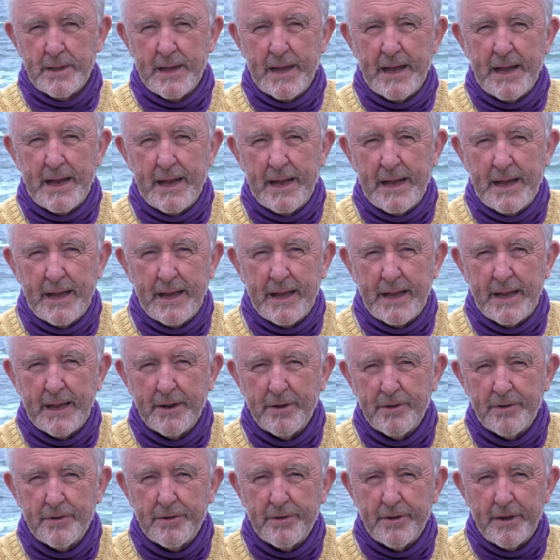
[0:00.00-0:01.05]

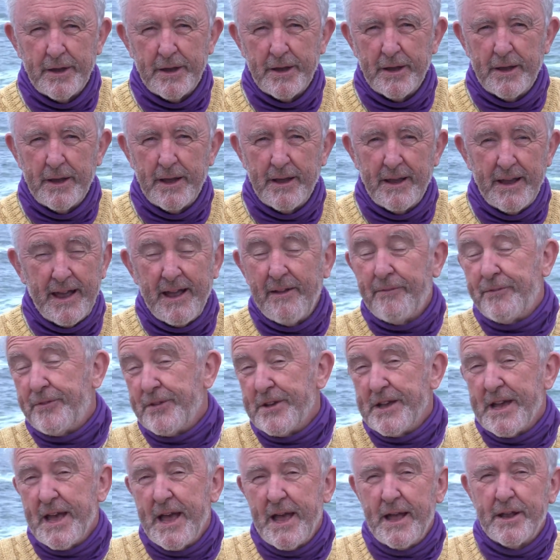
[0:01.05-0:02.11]
And uh, at
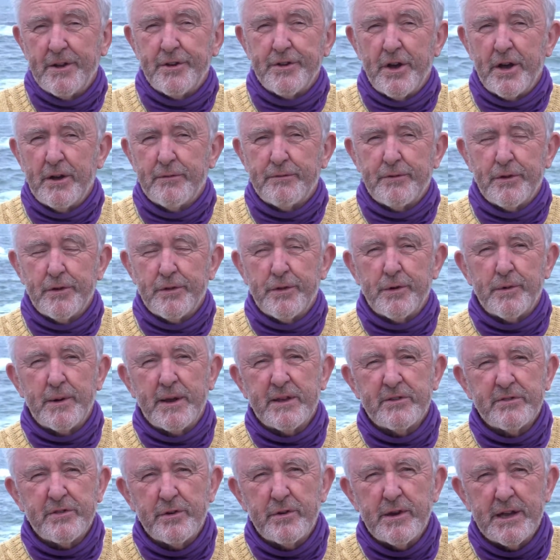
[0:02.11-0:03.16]
the end, after the
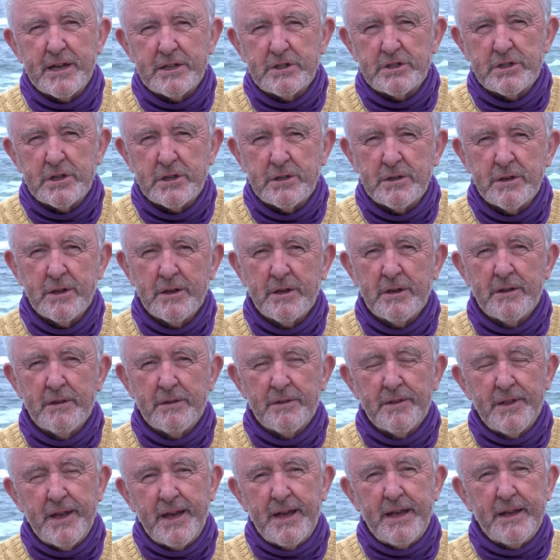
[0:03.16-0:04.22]
resurrection,
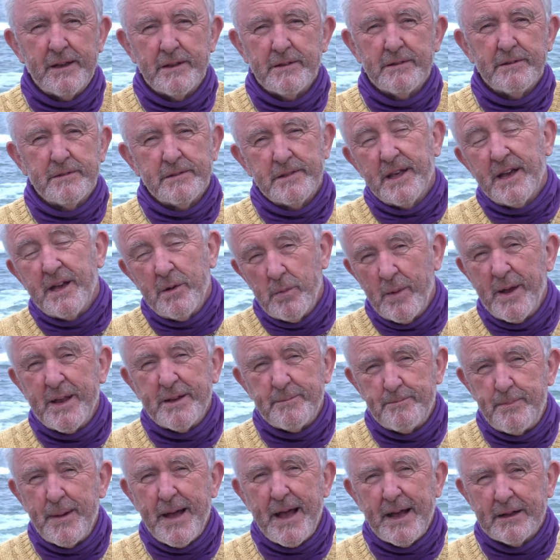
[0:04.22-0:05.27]
they, they
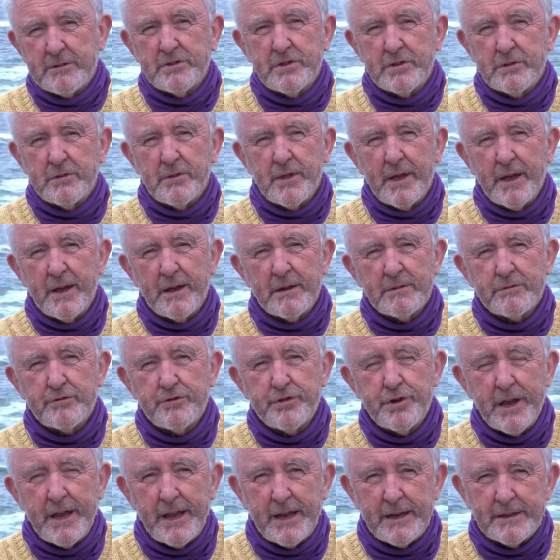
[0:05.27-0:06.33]
went back to their
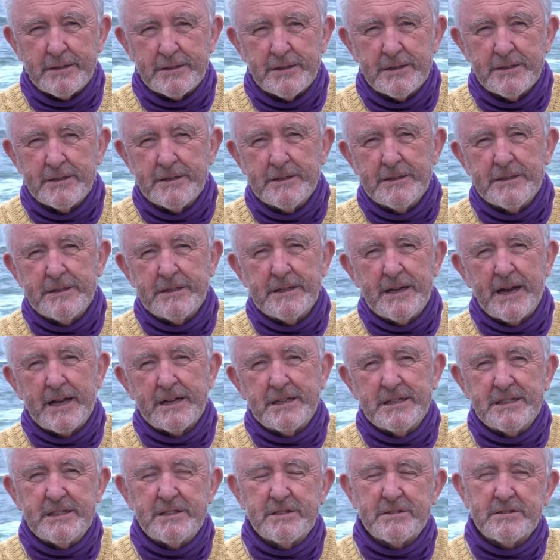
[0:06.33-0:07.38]
trade,
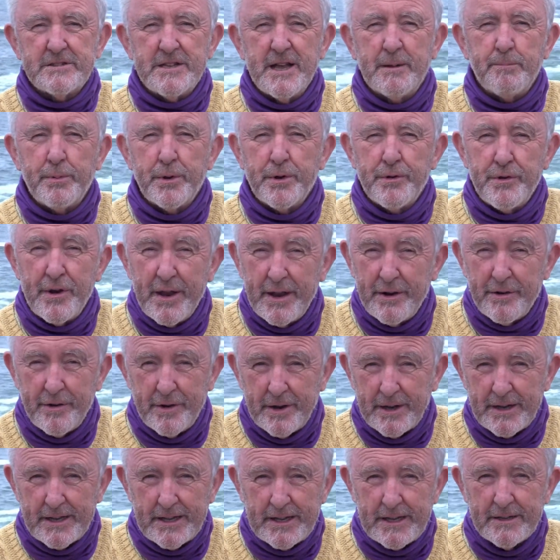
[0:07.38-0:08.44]
at least
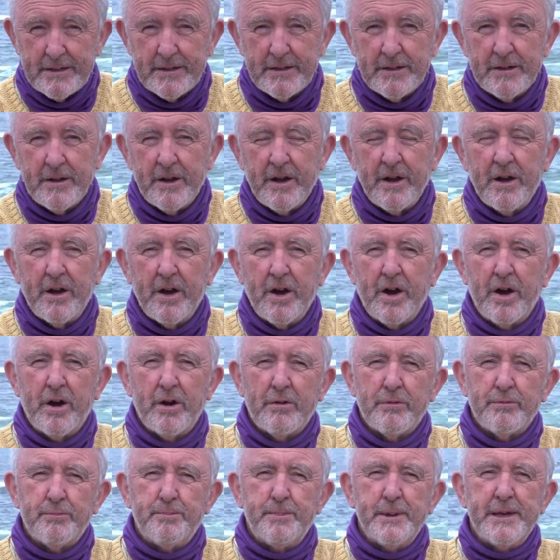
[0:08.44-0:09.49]
temporarily,
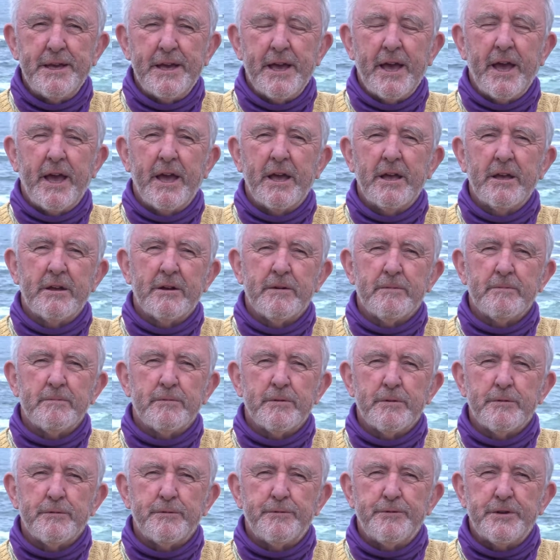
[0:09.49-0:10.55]
of being
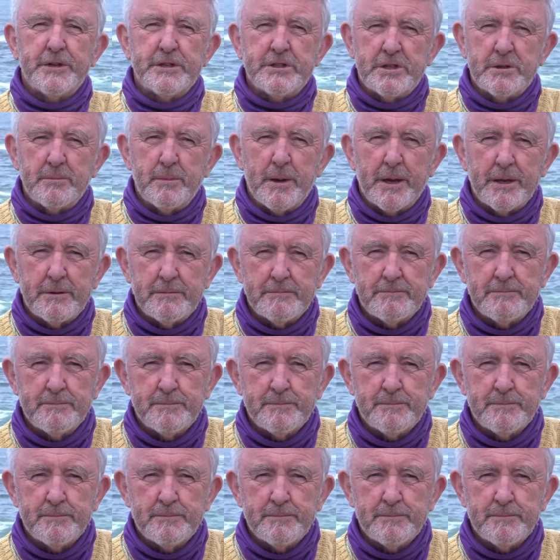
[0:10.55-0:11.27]
fishermen.